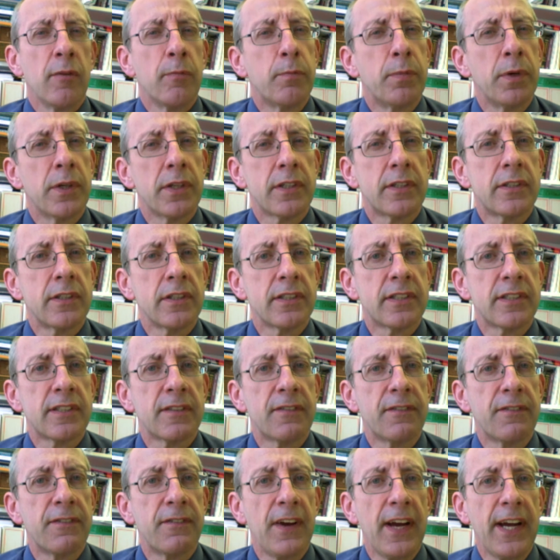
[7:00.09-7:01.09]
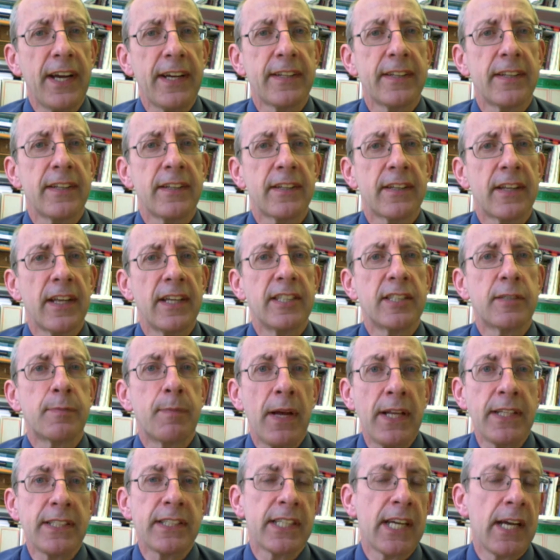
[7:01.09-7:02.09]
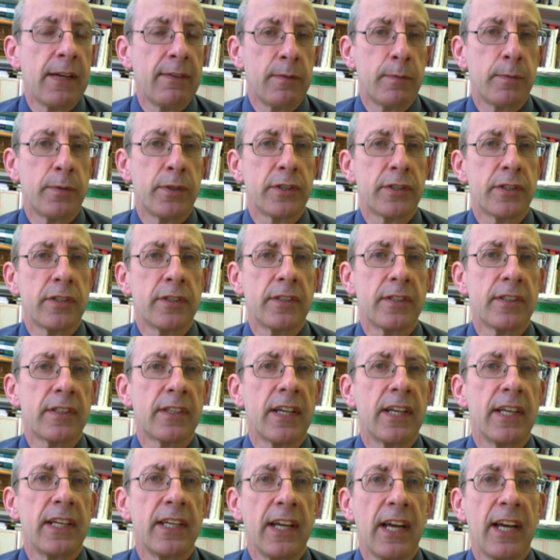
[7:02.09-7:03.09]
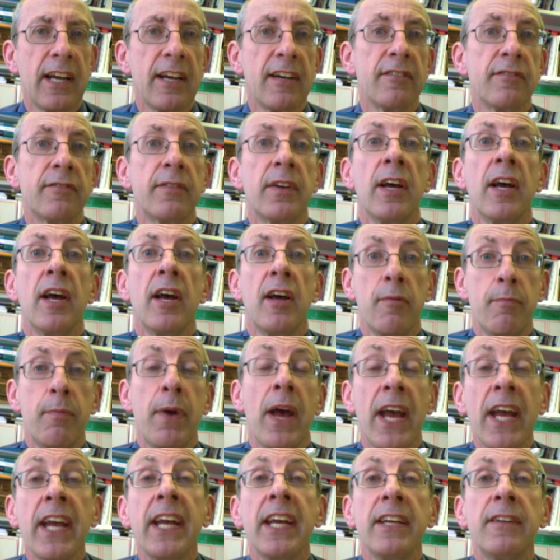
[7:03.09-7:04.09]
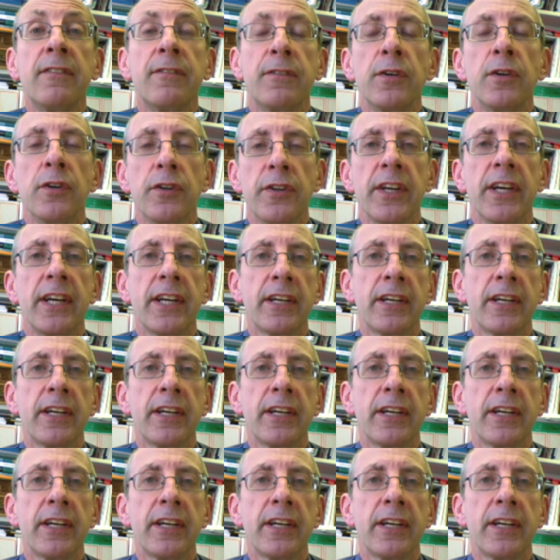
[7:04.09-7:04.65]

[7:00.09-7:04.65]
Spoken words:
But does the fact that they spent time in prison, that they have paid for their